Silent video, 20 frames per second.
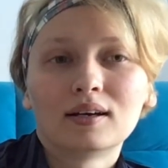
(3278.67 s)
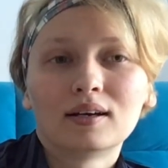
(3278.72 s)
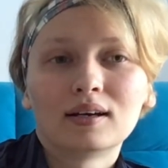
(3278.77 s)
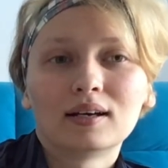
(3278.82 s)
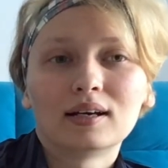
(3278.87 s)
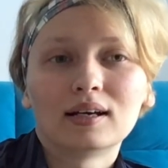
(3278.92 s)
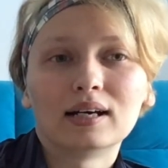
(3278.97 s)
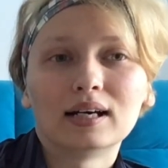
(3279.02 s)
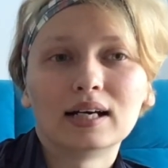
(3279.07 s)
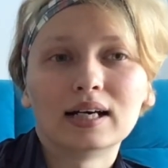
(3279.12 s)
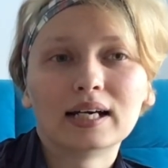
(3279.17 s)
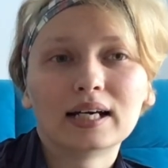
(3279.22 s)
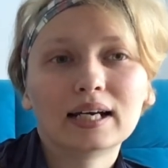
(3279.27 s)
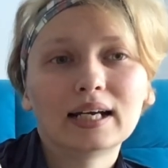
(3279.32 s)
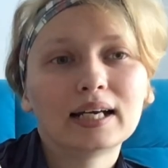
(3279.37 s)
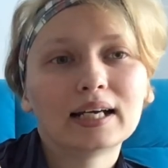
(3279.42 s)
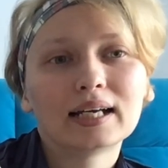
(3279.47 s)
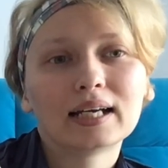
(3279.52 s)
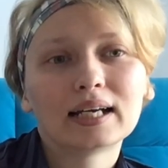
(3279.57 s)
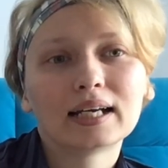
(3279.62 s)
uh,
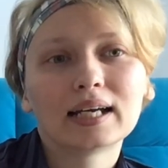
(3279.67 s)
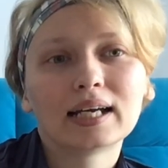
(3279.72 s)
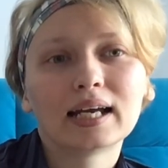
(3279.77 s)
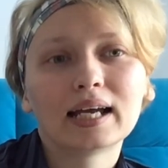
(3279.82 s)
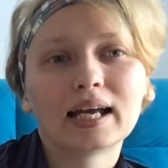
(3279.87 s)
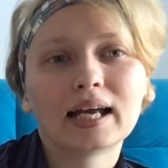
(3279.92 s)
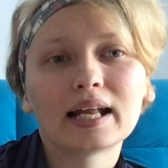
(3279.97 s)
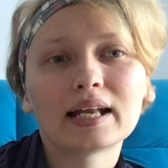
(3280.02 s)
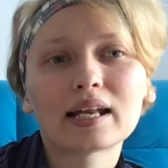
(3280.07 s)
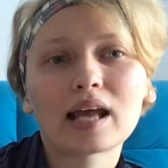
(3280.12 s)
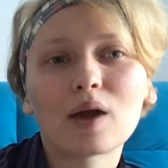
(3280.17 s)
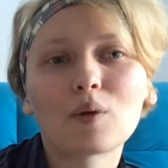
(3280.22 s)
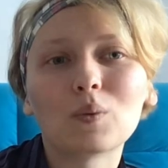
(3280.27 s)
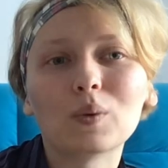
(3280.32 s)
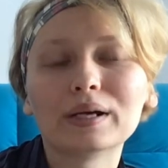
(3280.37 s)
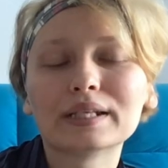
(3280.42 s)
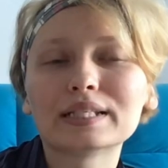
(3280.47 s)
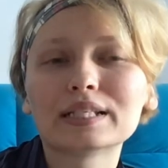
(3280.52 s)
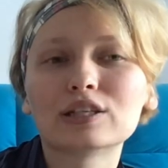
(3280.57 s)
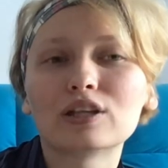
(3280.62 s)
and I
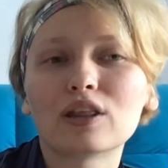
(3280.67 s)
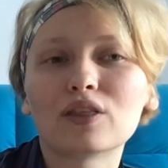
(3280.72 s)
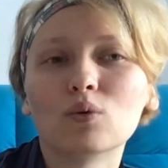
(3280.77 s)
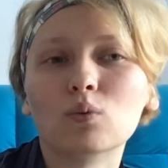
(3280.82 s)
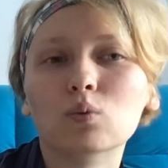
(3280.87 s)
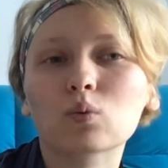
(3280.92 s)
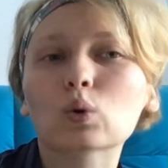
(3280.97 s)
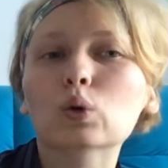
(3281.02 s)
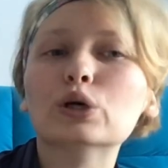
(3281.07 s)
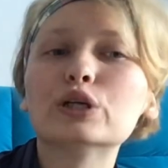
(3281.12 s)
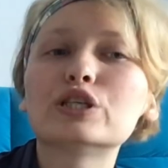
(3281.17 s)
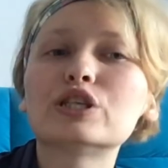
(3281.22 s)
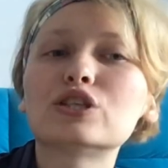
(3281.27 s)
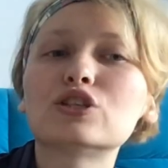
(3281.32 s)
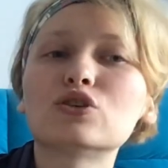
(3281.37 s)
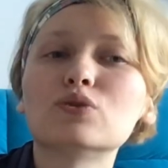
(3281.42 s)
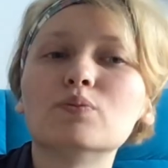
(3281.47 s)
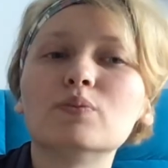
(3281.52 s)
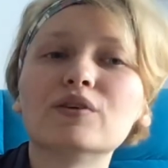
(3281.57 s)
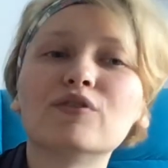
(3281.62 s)
wanted the woods
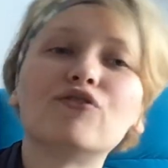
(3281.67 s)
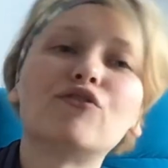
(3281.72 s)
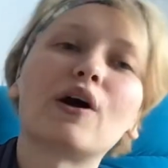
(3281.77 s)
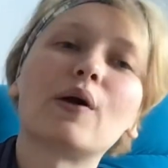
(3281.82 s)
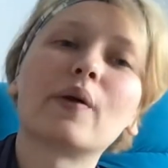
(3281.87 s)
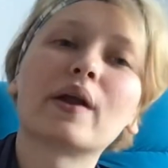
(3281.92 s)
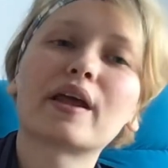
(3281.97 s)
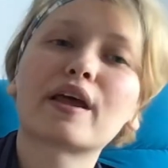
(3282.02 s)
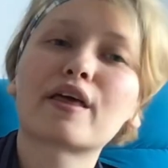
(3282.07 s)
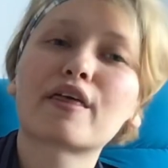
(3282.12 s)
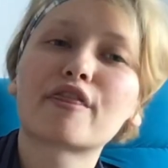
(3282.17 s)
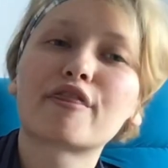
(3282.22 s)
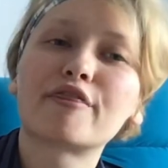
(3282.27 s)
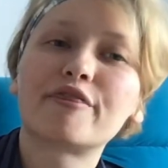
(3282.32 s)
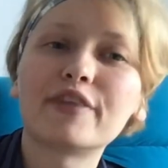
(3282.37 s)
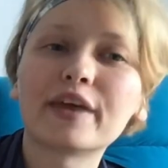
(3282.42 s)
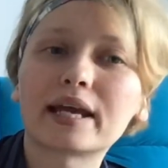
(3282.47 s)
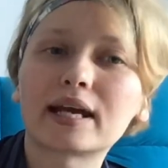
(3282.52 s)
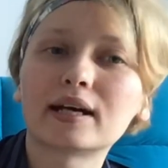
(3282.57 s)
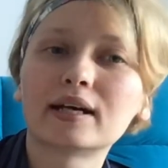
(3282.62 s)
to be very
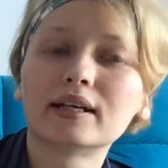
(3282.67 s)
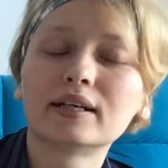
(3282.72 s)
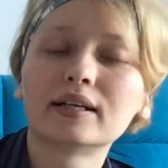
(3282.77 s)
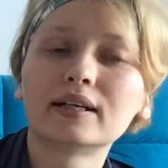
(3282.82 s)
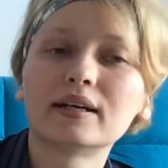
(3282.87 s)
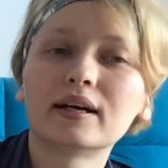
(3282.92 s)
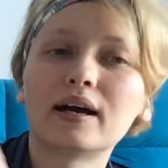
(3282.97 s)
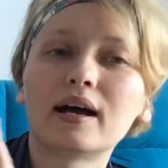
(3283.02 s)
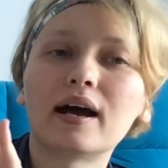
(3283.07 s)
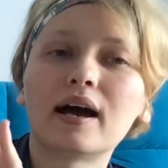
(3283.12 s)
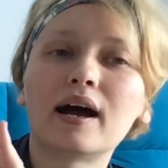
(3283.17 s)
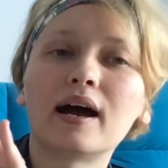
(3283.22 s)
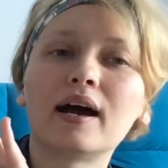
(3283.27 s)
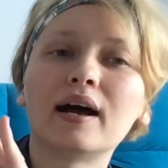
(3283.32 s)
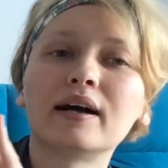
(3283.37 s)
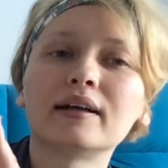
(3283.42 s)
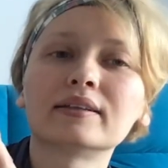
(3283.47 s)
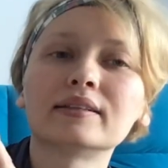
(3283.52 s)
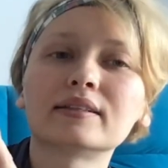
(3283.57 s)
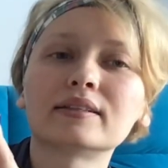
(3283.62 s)
thick
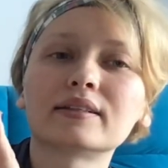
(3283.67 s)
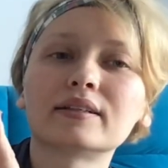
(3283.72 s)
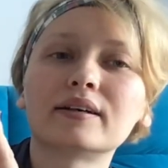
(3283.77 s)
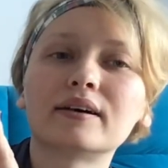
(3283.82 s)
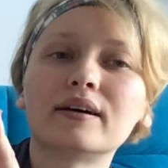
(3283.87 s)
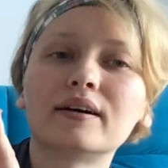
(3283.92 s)
and